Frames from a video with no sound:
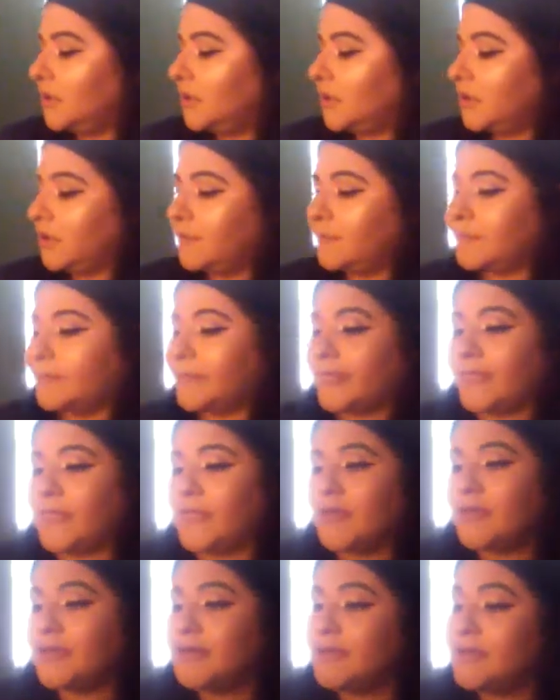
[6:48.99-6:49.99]

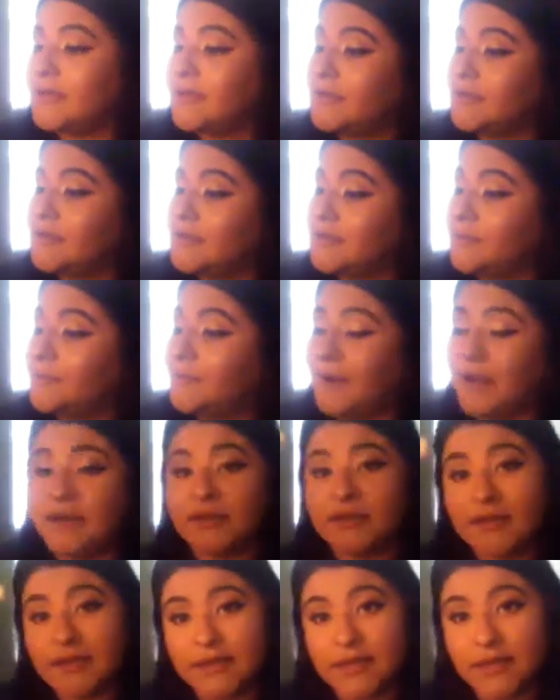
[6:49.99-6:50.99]
the
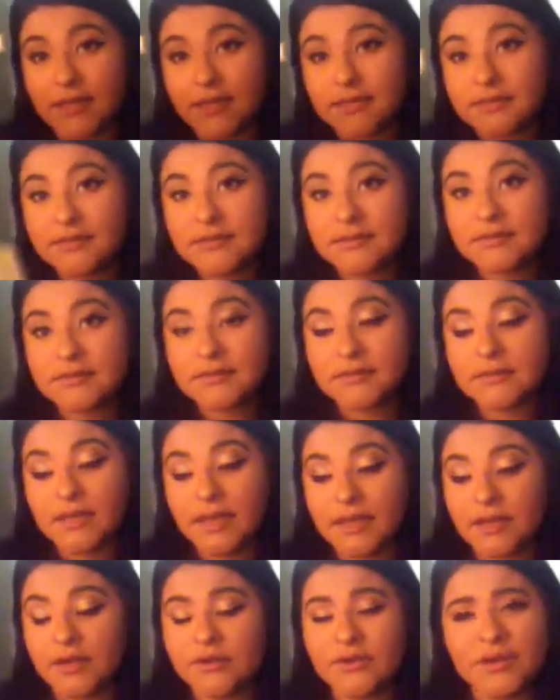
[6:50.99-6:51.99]
brand Kiss.
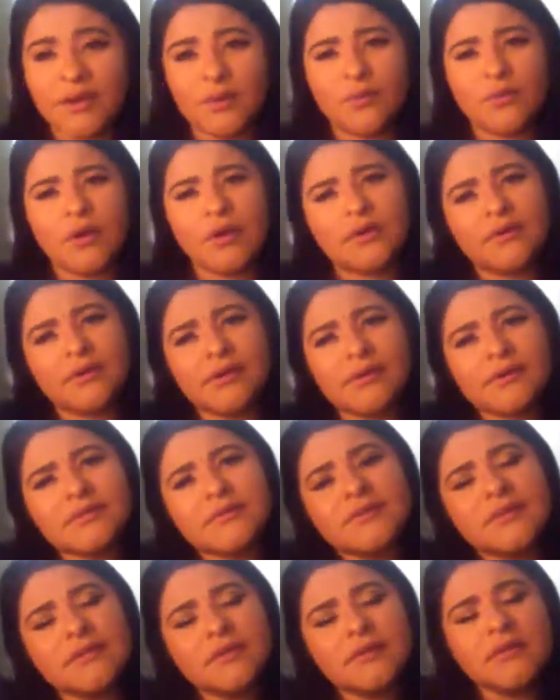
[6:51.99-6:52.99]
I got it at
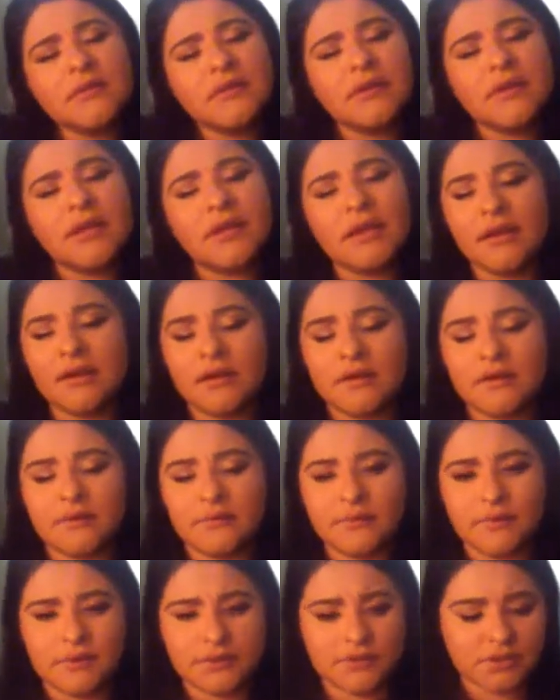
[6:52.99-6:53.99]
Walgreens. I think you can get it in
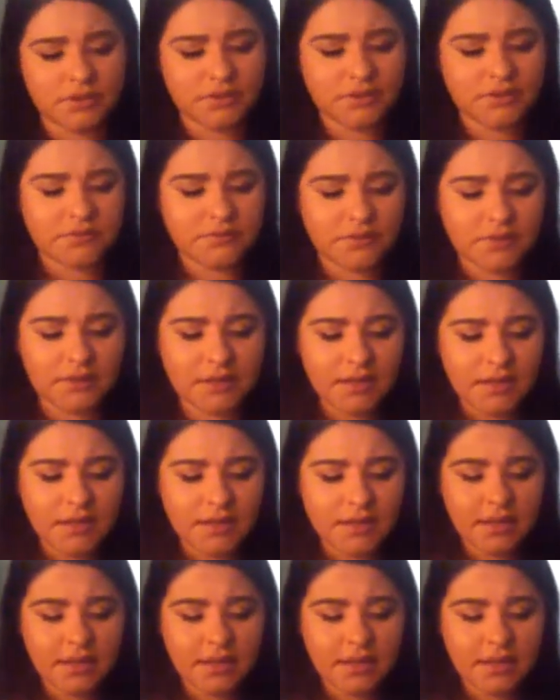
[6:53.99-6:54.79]
any drugstore.